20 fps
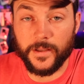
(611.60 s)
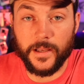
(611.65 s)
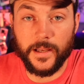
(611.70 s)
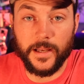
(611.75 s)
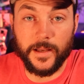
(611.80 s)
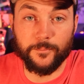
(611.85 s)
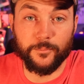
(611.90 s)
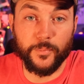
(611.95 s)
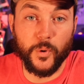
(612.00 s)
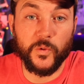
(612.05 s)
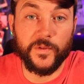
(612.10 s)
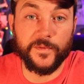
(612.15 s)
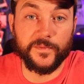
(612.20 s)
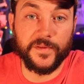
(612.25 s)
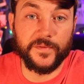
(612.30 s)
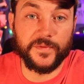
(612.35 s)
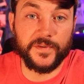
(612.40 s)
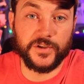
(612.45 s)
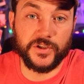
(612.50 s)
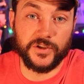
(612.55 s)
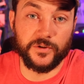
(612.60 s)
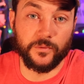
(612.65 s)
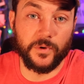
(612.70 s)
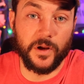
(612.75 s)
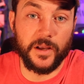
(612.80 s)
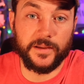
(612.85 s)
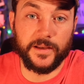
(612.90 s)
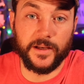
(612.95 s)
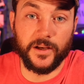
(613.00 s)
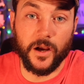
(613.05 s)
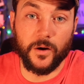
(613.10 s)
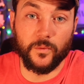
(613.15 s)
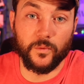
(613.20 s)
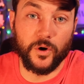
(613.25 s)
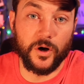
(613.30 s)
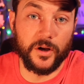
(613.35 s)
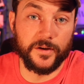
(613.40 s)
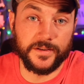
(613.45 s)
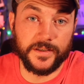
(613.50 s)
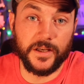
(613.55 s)
And both of the fish that Riley got
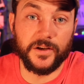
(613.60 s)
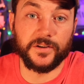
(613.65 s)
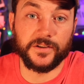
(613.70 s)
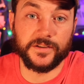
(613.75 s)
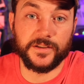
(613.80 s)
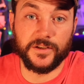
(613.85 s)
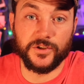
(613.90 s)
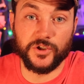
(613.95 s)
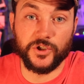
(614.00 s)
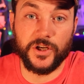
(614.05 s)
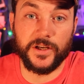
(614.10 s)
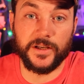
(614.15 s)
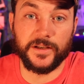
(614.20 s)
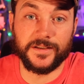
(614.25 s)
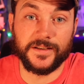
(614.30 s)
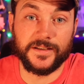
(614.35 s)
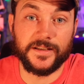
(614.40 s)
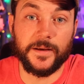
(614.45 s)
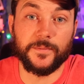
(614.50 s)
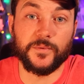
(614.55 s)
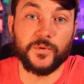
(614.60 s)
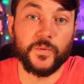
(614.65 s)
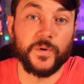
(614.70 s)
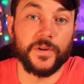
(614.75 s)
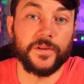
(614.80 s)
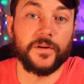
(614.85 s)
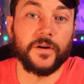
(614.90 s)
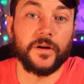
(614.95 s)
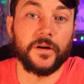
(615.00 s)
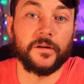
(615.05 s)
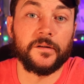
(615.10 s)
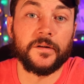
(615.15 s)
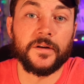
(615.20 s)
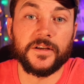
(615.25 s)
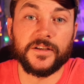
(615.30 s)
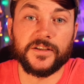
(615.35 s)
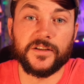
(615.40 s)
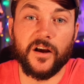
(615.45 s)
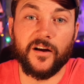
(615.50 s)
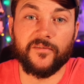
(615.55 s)
were on tungsten jigs tipped with a
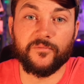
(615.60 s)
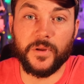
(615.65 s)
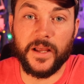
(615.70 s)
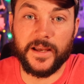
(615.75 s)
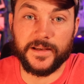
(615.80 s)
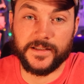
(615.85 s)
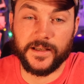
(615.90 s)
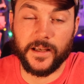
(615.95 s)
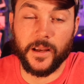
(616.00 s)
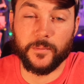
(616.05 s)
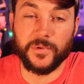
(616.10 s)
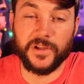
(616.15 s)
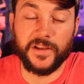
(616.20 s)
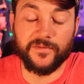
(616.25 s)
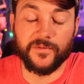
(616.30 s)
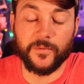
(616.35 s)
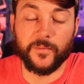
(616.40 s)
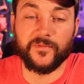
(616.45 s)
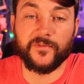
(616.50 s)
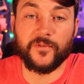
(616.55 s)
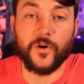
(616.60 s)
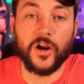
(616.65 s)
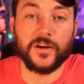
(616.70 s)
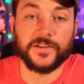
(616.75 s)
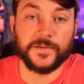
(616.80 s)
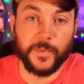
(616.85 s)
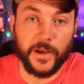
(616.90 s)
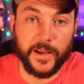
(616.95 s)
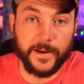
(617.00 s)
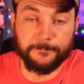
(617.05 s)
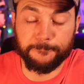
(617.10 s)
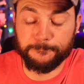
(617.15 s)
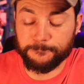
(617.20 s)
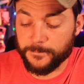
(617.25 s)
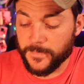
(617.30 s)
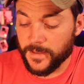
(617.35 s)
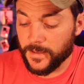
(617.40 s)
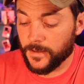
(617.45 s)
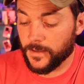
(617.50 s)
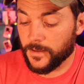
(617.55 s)
soft plastic, I believe, from frostbite.
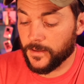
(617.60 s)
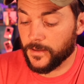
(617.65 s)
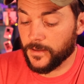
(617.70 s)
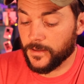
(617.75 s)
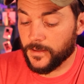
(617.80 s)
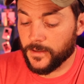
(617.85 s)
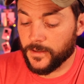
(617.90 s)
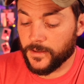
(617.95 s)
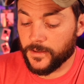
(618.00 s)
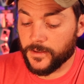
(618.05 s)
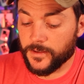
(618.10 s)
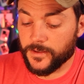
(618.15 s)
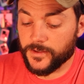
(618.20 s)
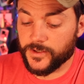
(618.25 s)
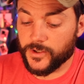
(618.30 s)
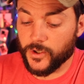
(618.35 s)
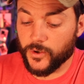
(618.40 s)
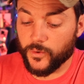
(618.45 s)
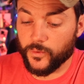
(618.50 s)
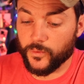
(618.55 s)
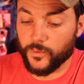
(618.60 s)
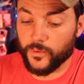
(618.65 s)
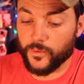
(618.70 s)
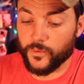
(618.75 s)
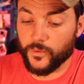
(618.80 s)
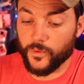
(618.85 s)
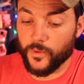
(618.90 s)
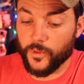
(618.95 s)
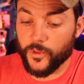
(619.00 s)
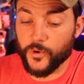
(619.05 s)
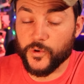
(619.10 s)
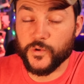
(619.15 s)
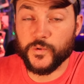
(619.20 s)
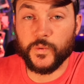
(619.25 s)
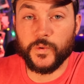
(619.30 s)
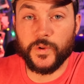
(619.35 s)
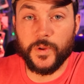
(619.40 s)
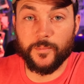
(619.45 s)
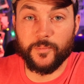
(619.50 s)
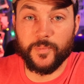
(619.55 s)
So those
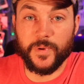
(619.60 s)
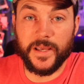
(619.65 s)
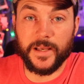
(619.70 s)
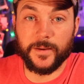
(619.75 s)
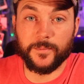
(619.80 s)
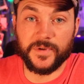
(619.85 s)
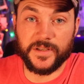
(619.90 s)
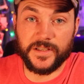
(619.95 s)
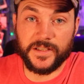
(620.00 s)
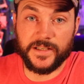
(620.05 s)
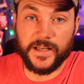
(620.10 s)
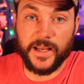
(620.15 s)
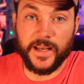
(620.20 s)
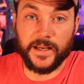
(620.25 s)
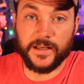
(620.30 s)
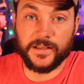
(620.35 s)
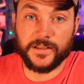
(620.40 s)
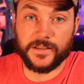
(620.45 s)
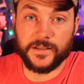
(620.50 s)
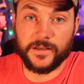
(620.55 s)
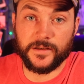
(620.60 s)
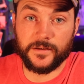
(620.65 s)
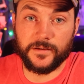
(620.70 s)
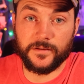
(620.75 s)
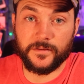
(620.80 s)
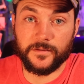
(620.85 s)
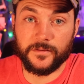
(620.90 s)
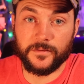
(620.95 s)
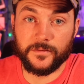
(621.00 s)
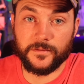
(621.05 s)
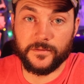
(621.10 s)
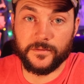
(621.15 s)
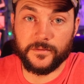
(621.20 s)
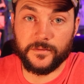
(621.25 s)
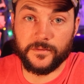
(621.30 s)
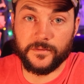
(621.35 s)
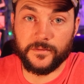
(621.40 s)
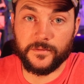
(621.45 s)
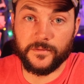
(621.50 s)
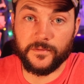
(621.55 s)
were the big mistakes
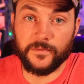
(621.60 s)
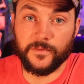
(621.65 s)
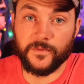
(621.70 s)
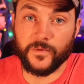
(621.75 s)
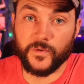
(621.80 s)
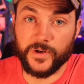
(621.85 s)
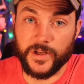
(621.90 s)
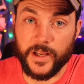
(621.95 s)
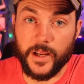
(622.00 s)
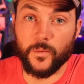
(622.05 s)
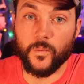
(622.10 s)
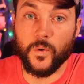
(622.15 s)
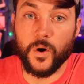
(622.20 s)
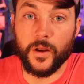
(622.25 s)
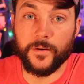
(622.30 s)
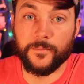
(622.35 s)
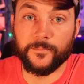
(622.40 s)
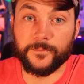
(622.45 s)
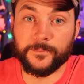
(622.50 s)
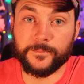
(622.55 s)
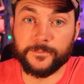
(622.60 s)
for day one.